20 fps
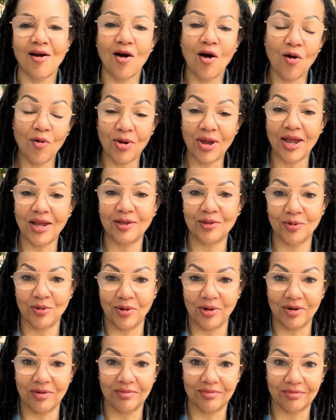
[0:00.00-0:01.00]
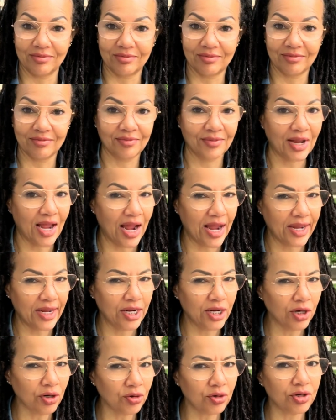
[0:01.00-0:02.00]
okay, Lord, I
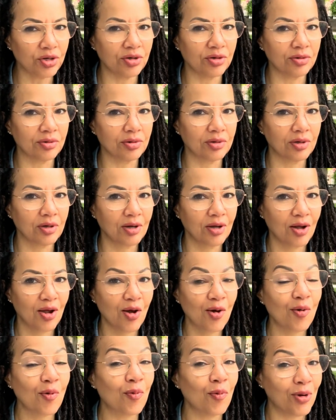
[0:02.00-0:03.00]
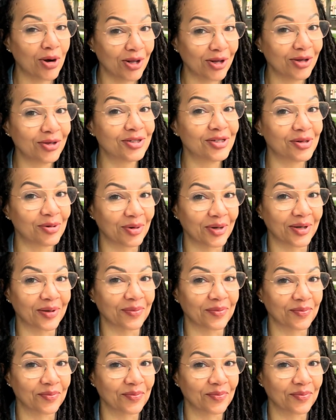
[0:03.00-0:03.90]
hear you. What are you doing?